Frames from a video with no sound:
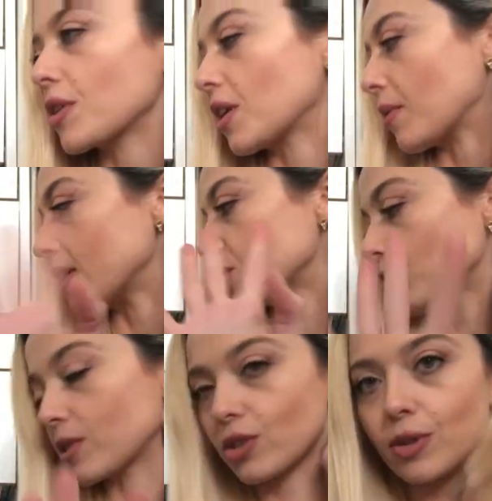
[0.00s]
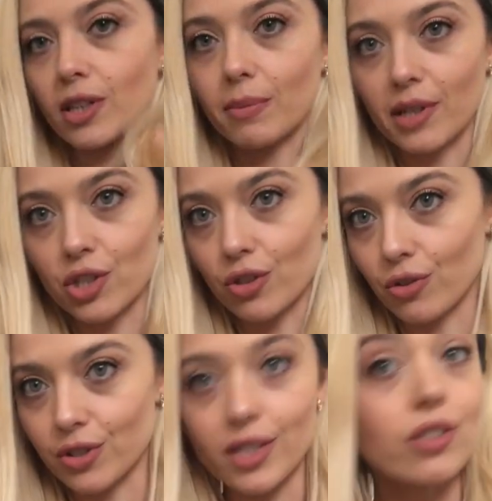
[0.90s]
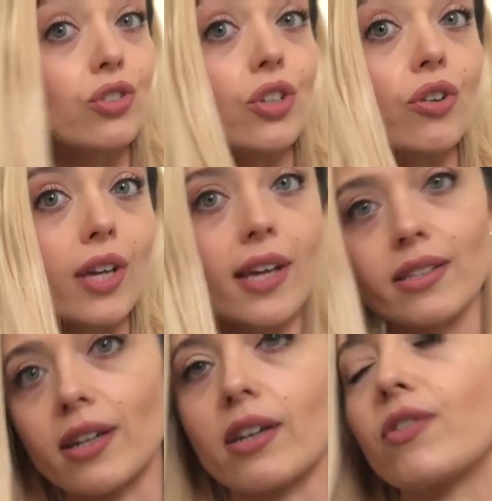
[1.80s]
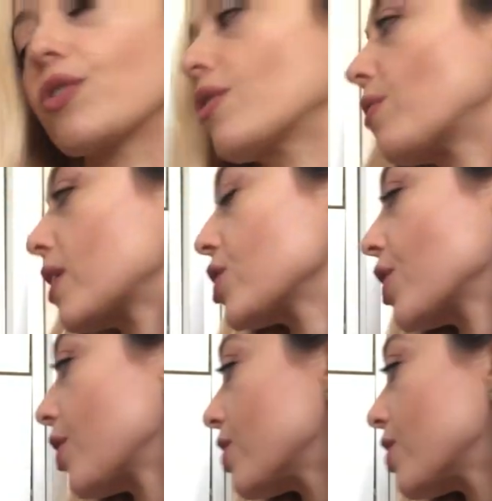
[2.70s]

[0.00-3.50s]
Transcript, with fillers: So anyway, just wanted to quickly mention those things to you in case any of you watching are